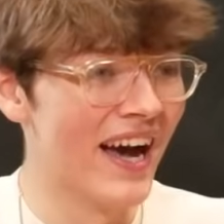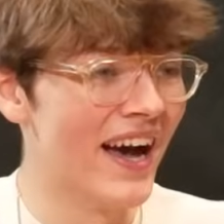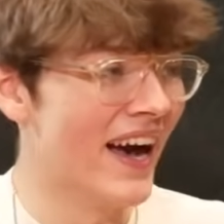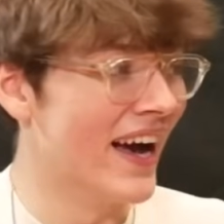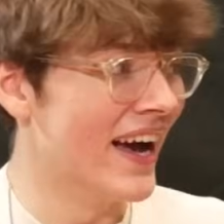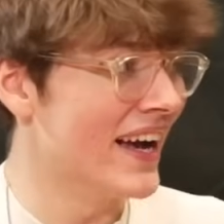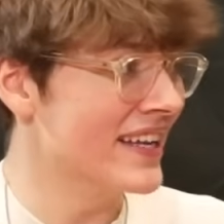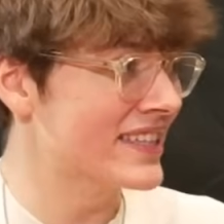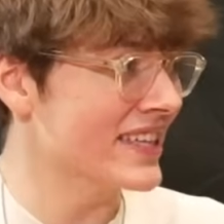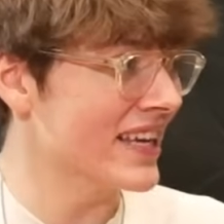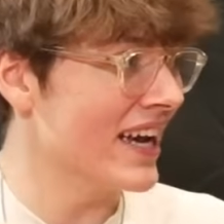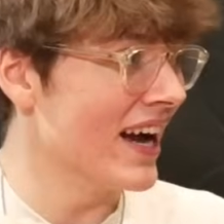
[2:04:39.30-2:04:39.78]

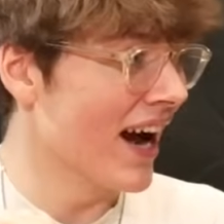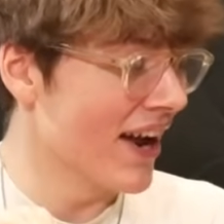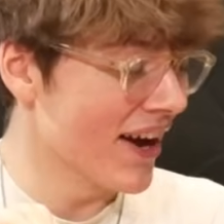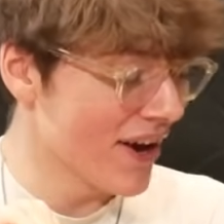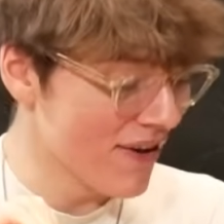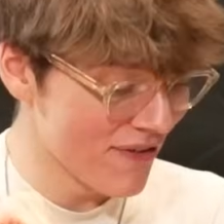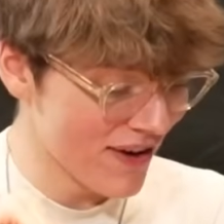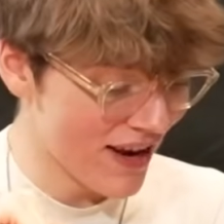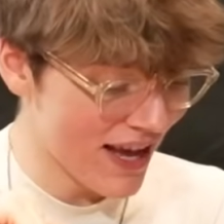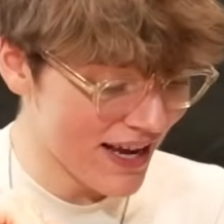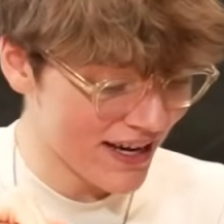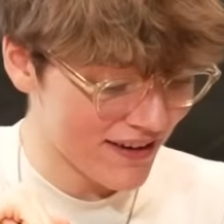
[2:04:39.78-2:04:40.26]
I
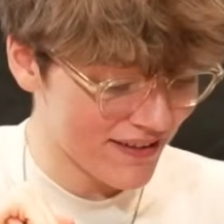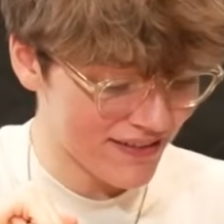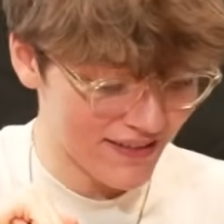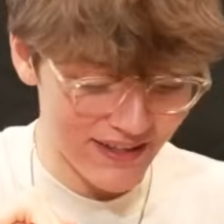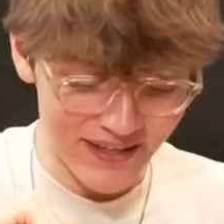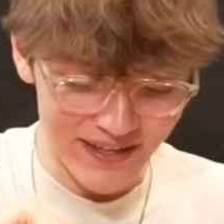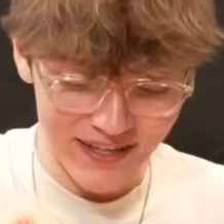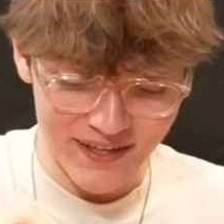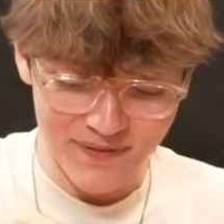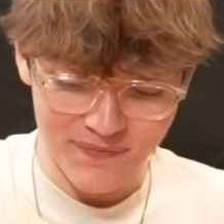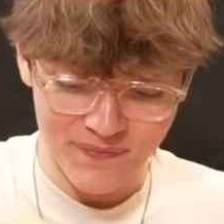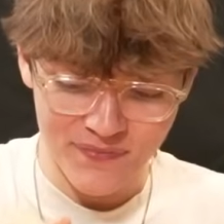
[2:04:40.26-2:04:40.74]
don't like
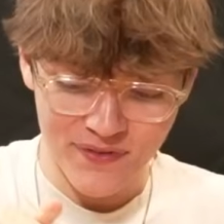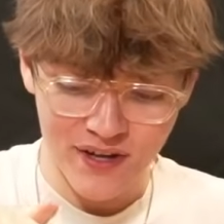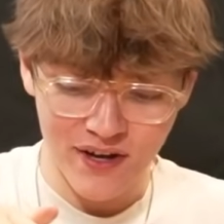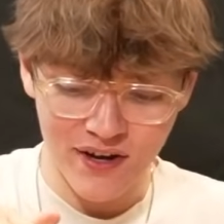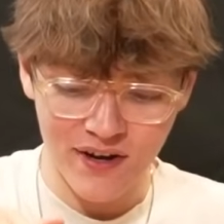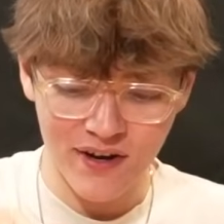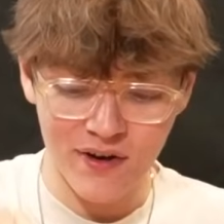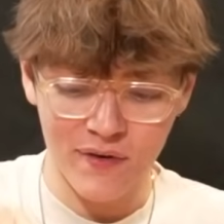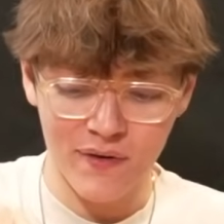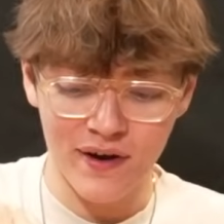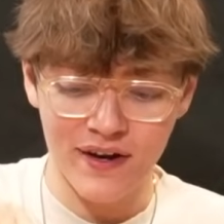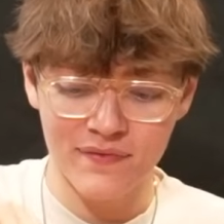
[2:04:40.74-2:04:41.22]
the.
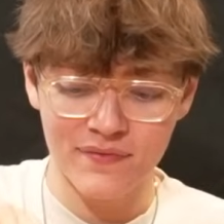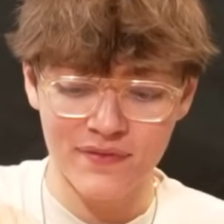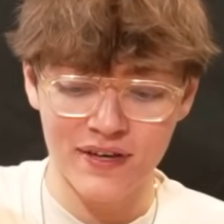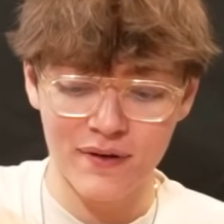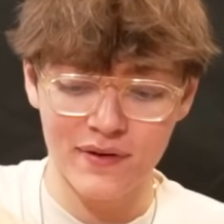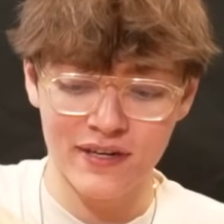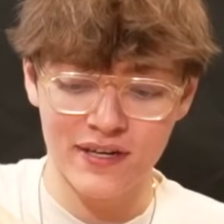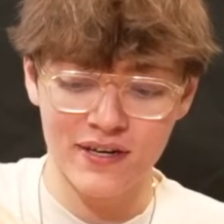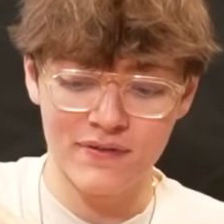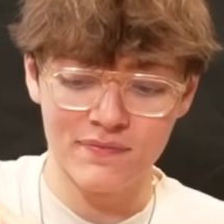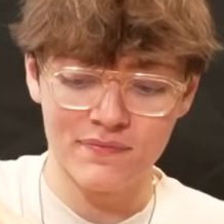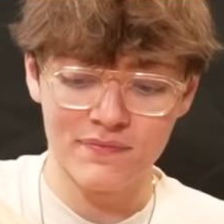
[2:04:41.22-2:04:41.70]
Oh wait, there
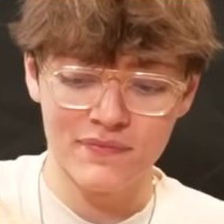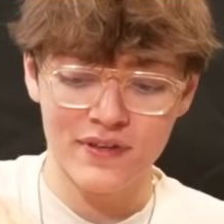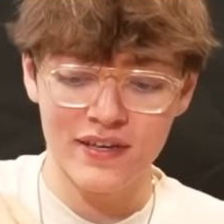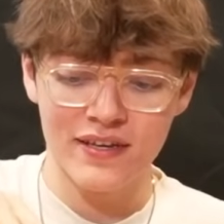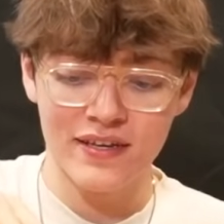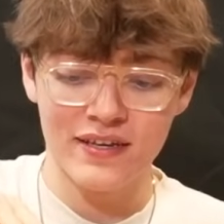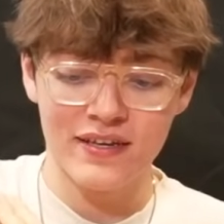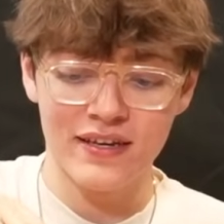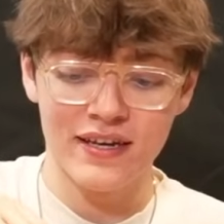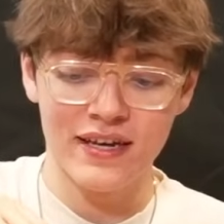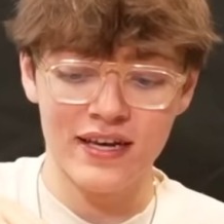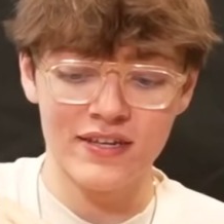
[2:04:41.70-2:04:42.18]
we go.
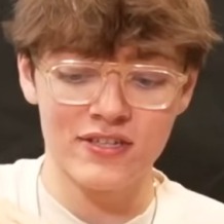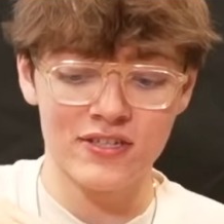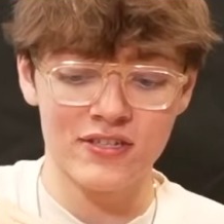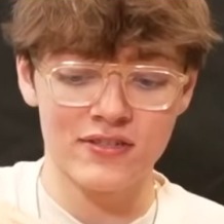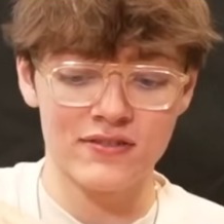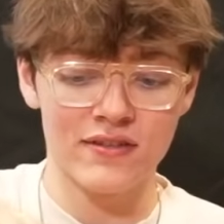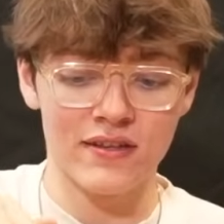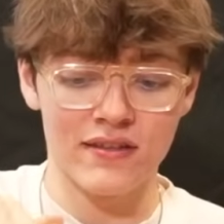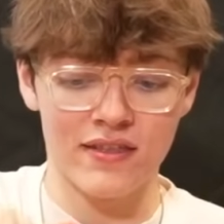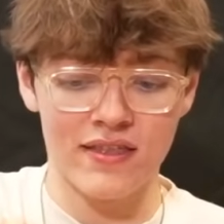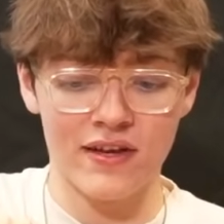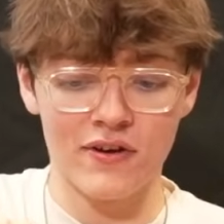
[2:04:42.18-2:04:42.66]
It's
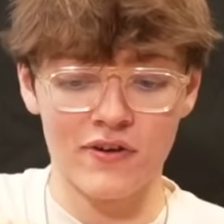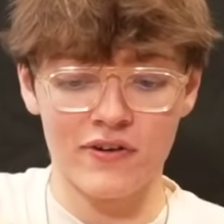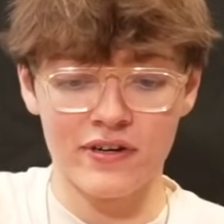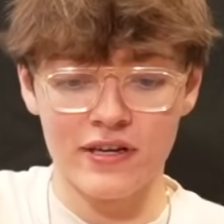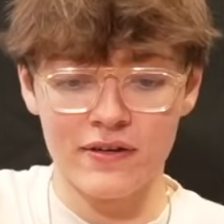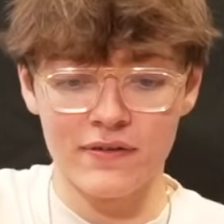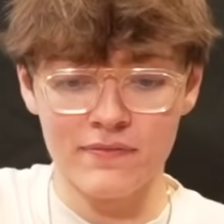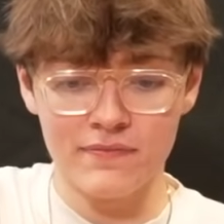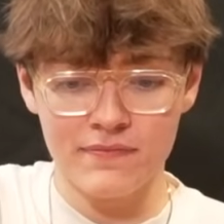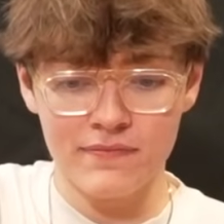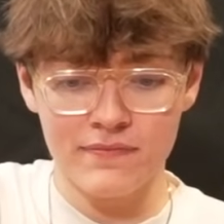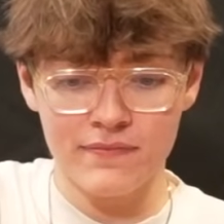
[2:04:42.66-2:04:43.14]
just the thing on
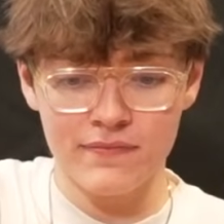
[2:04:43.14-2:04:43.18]
it.